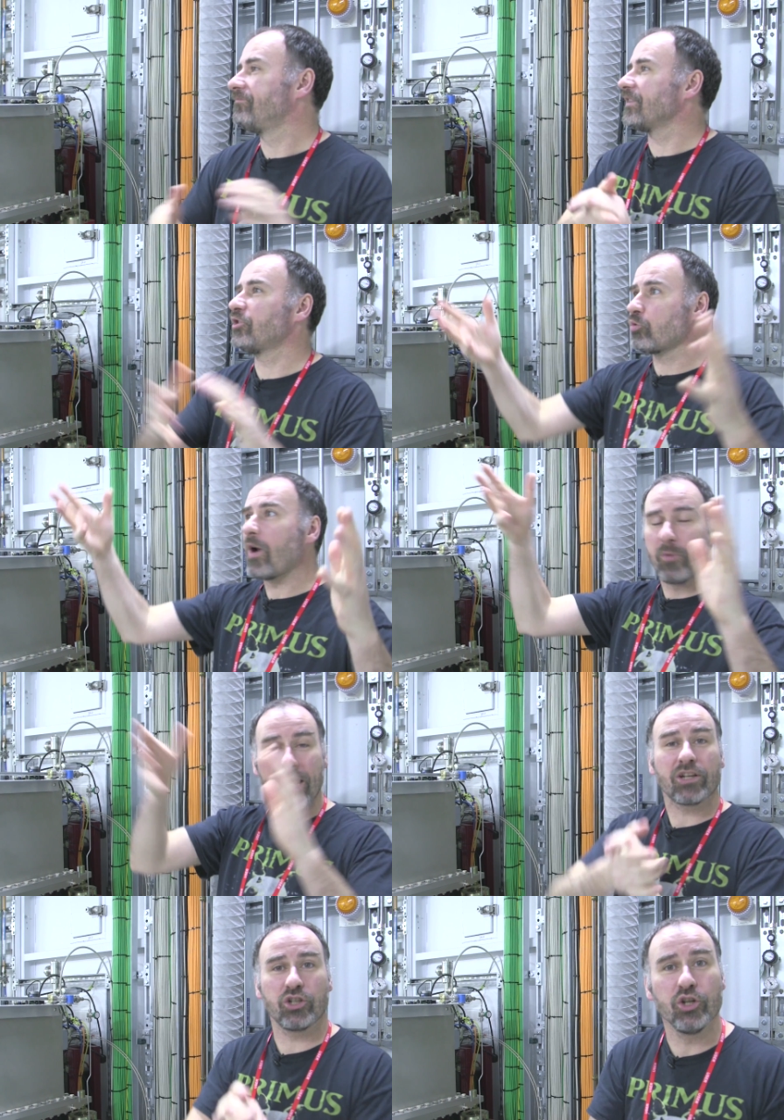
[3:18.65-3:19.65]
This is where
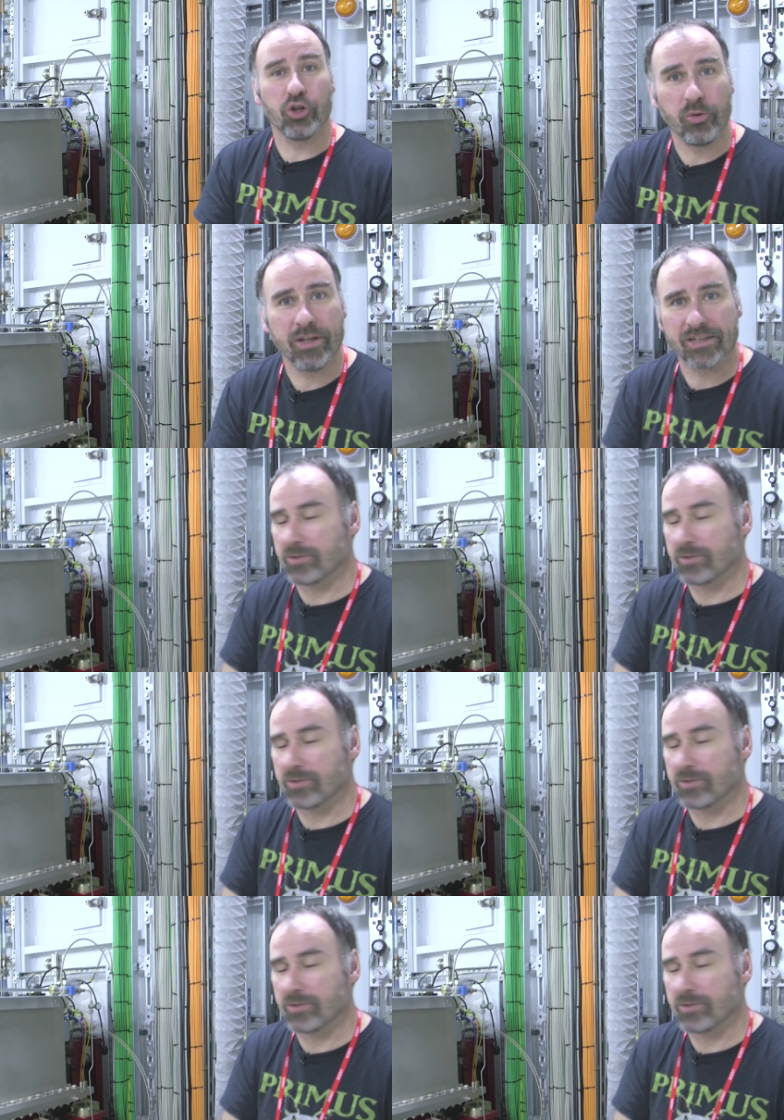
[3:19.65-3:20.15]
we actually do the